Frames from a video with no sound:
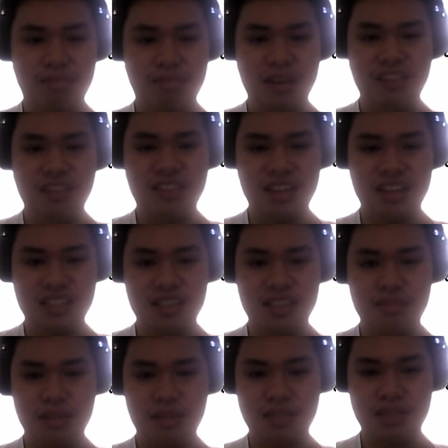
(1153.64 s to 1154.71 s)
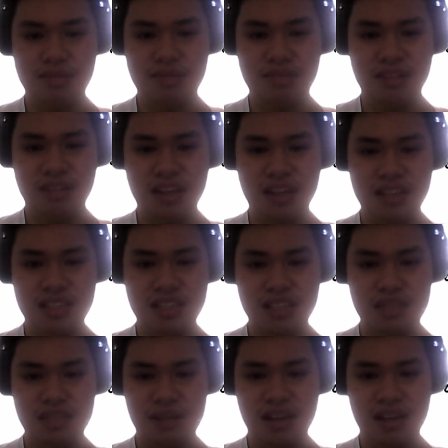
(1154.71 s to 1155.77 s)
PBSD Plus mode, it is the
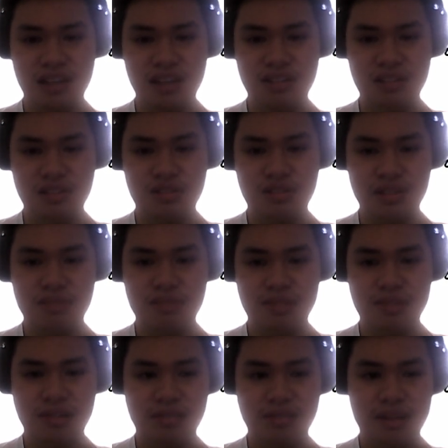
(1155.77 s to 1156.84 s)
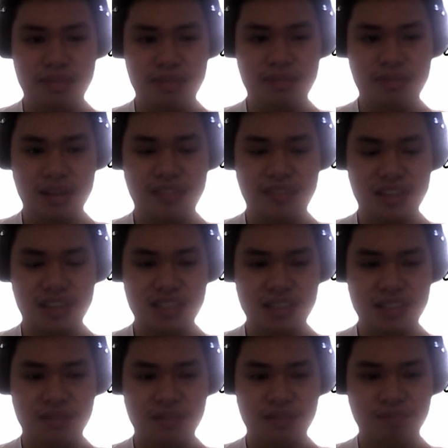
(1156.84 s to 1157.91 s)
spanning tree mode Rapid
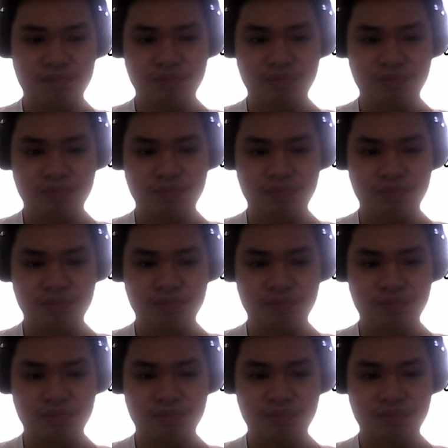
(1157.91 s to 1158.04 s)
PBSD.